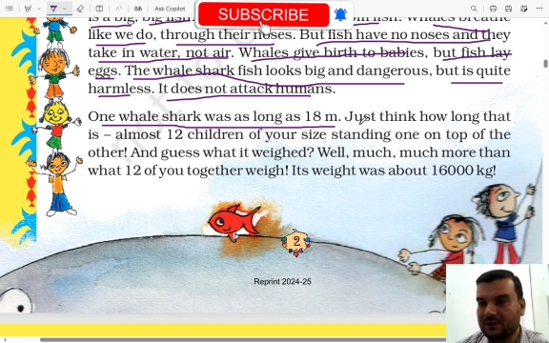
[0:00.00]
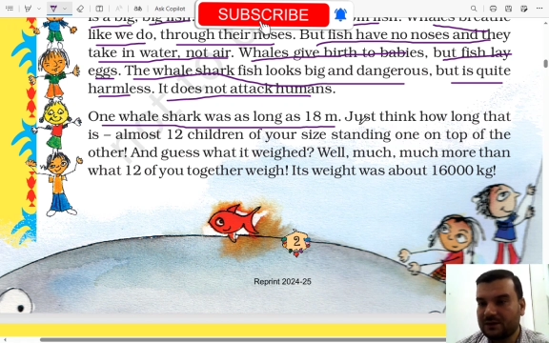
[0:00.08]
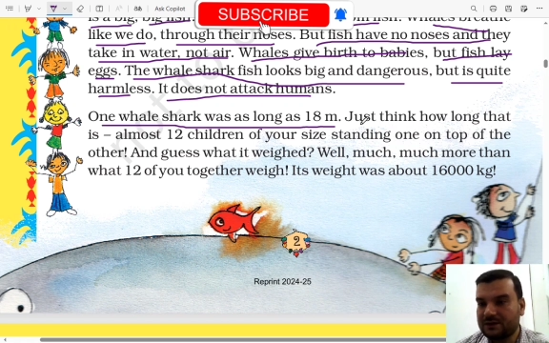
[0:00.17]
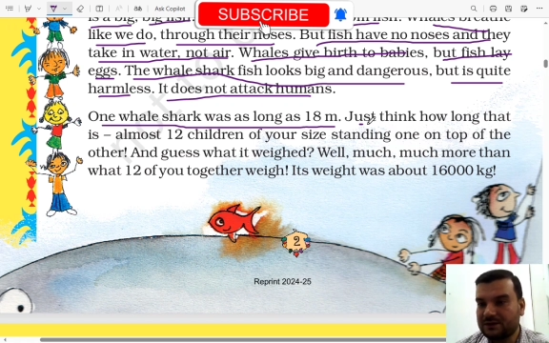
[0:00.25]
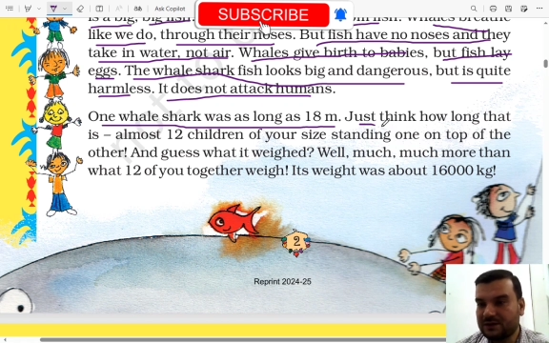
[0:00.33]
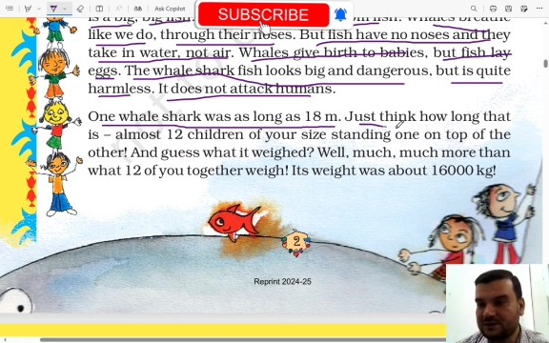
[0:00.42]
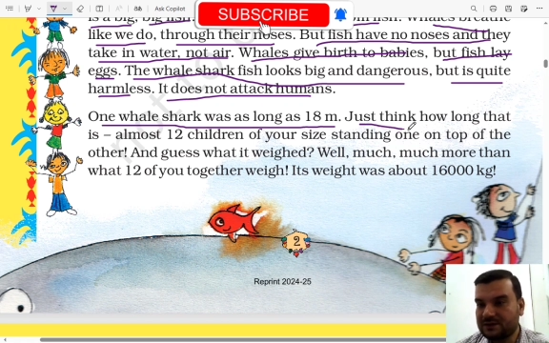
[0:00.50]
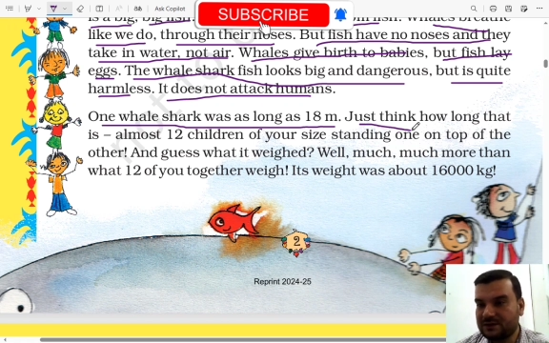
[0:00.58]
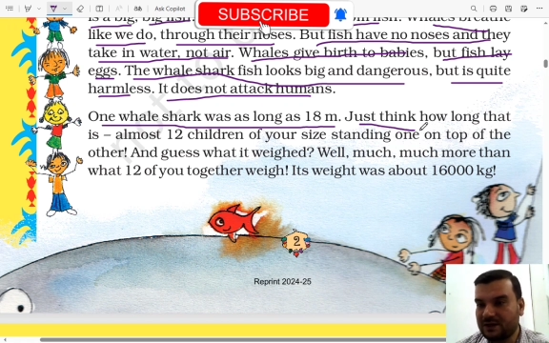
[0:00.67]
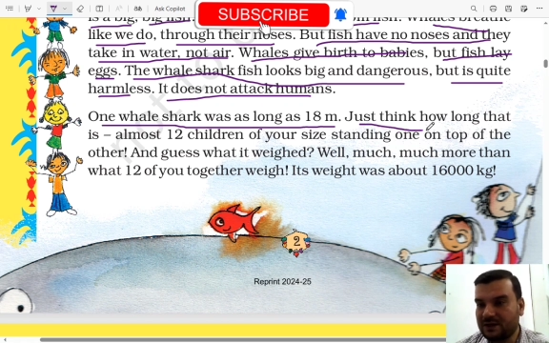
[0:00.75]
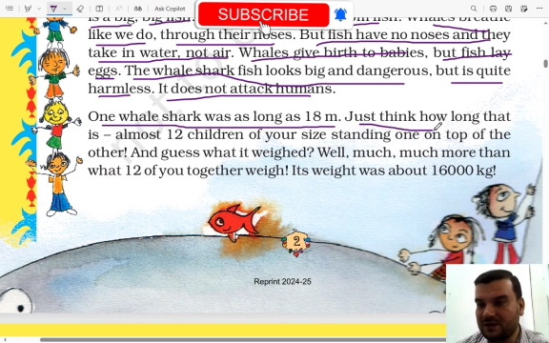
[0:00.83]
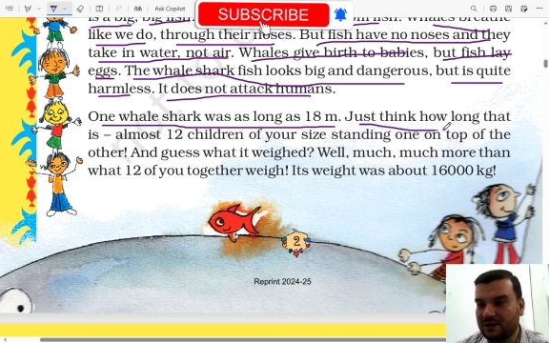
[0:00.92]
Just
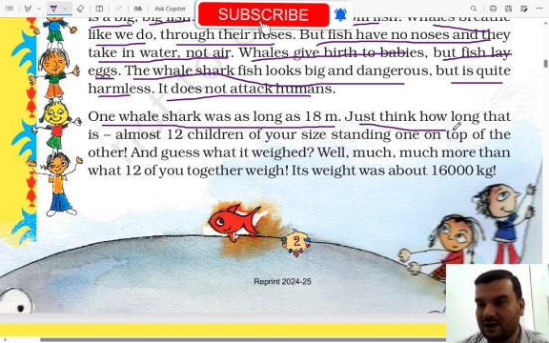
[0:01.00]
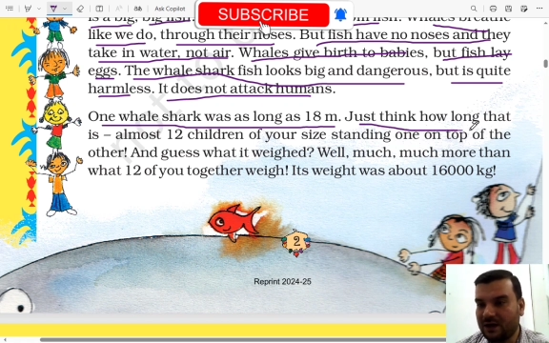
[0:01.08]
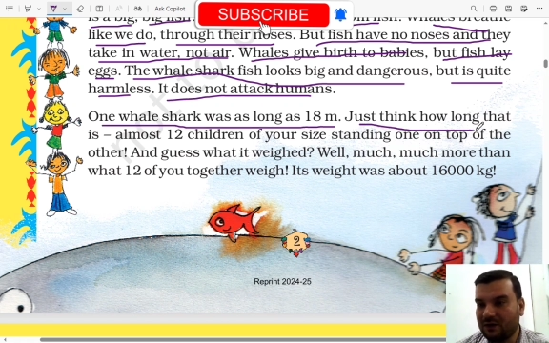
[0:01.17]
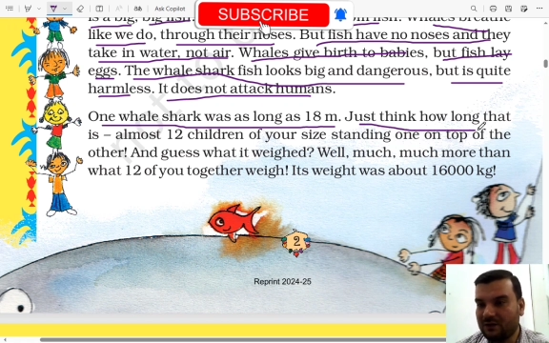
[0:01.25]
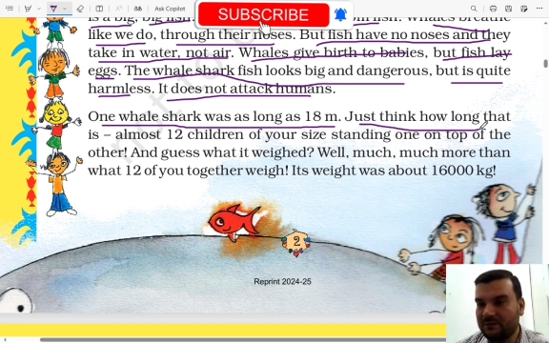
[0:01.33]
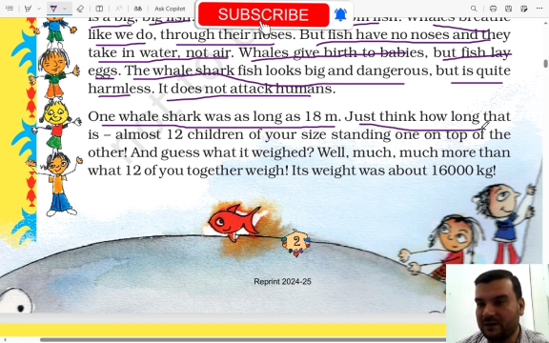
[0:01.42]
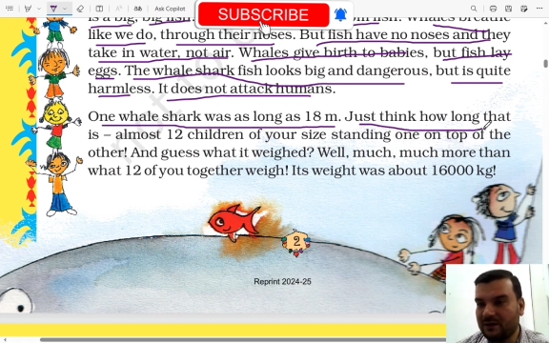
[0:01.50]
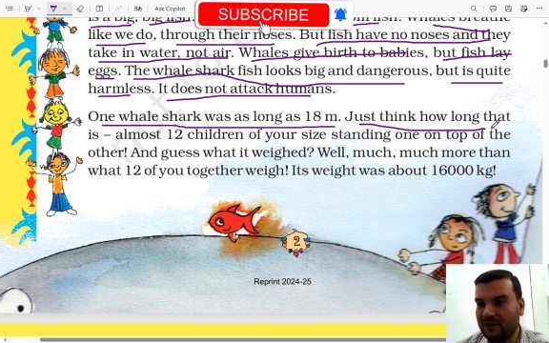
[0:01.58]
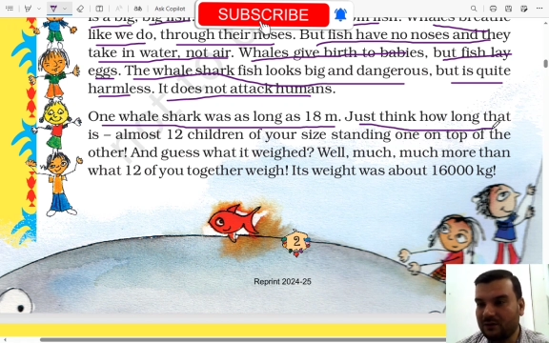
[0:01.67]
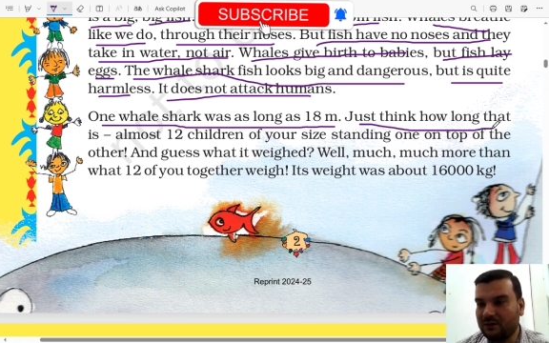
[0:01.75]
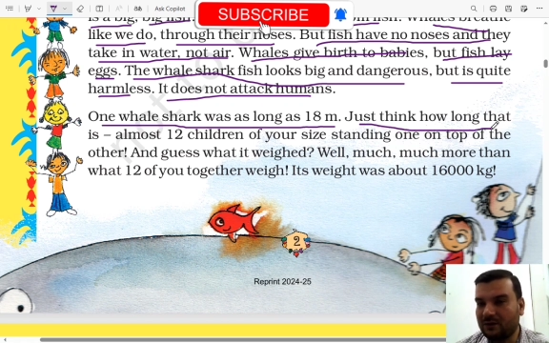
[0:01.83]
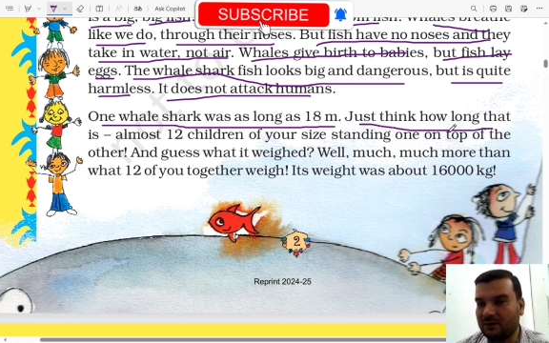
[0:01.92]
think how
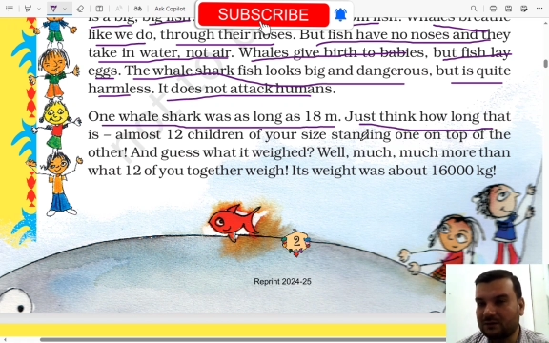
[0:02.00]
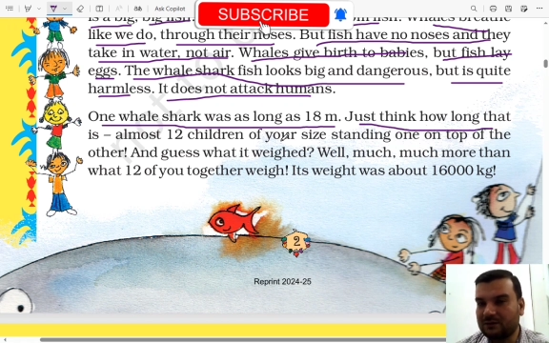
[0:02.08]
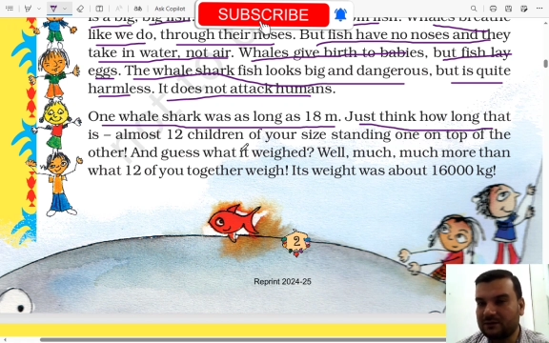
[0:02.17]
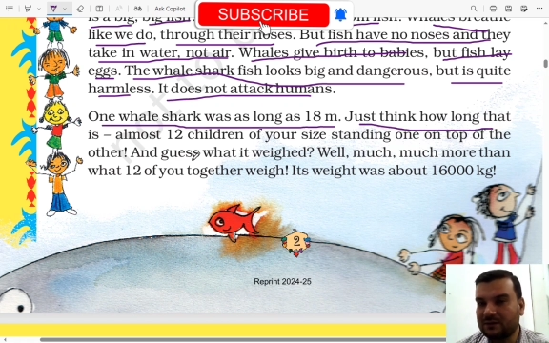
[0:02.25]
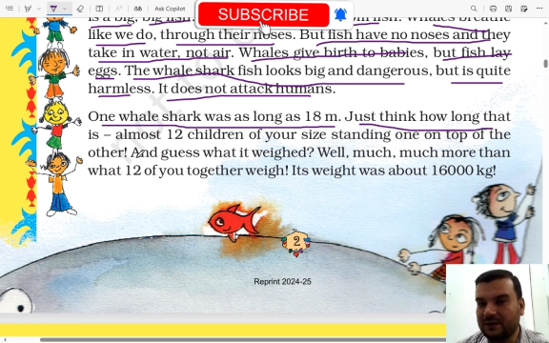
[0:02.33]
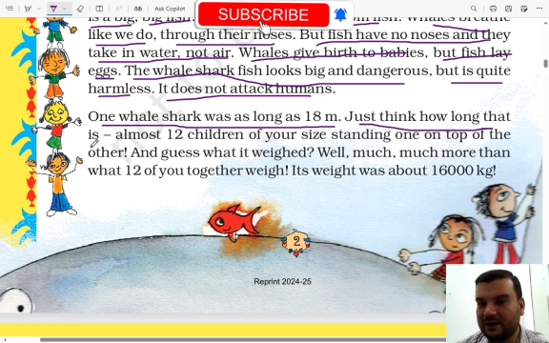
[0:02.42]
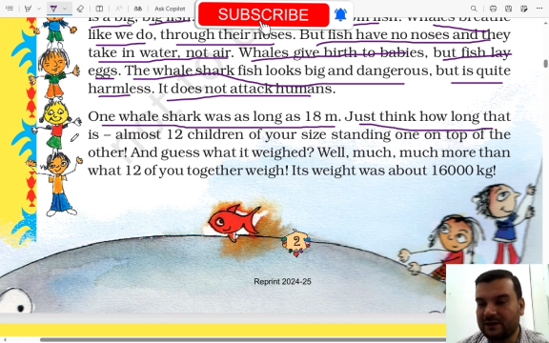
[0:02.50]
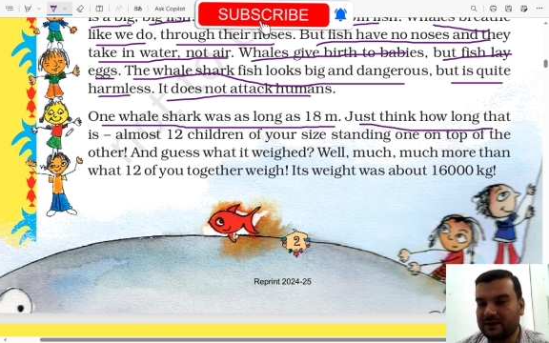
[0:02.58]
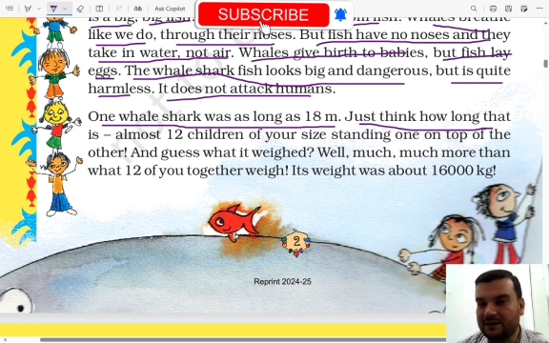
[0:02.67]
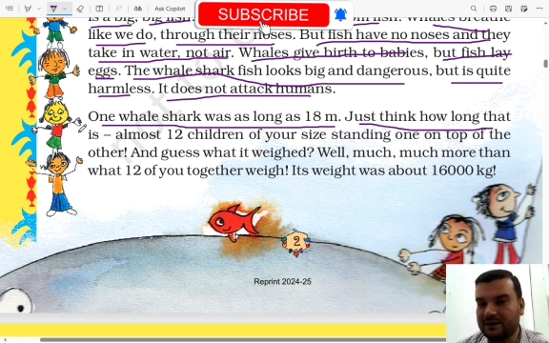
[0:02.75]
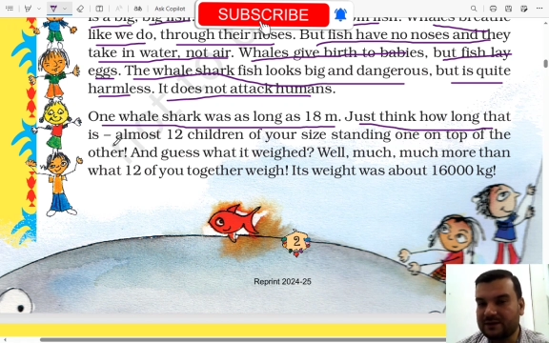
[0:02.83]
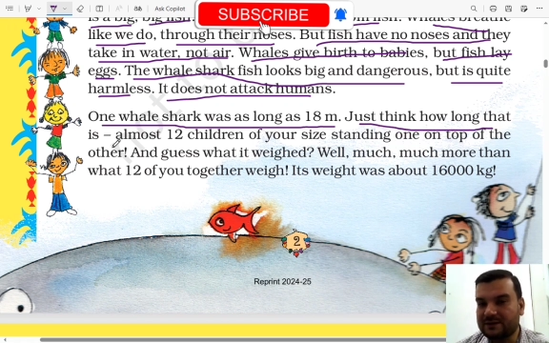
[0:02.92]
long
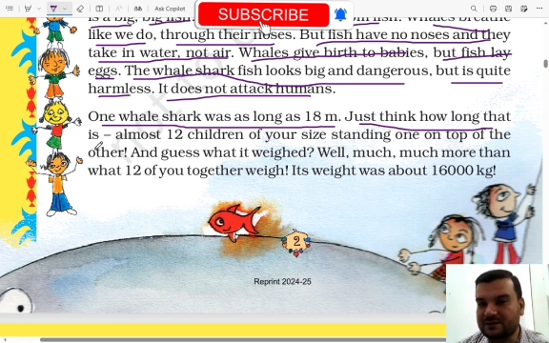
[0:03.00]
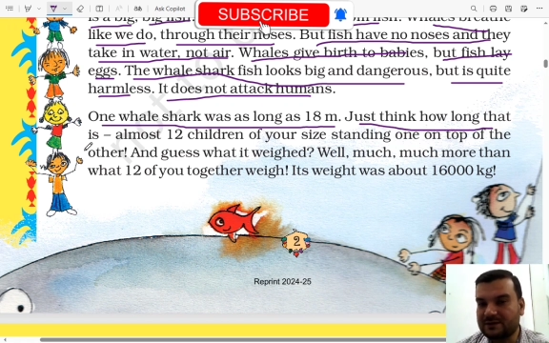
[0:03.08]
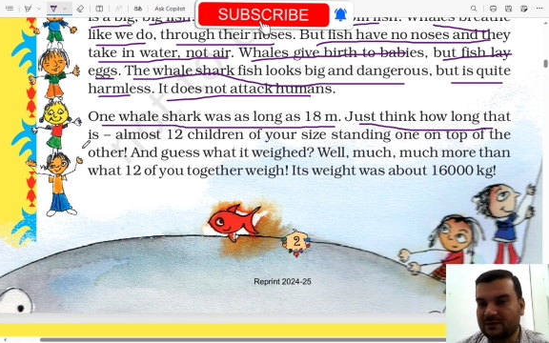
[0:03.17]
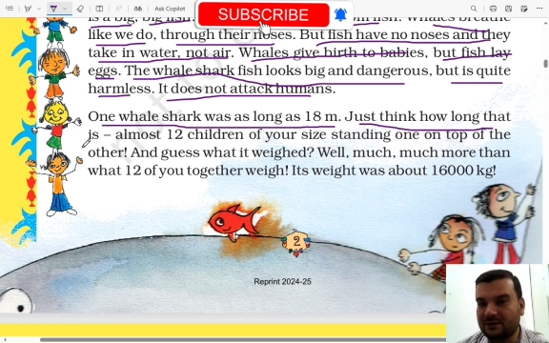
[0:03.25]
that is.